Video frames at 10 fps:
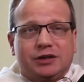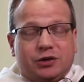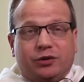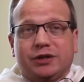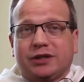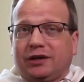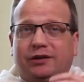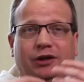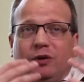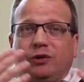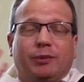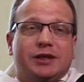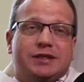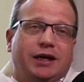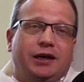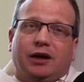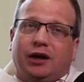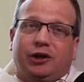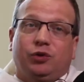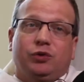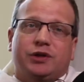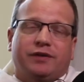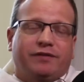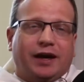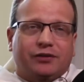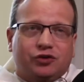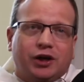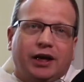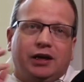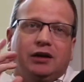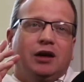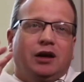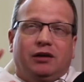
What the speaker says: So there's, you might say a huge and vast chain,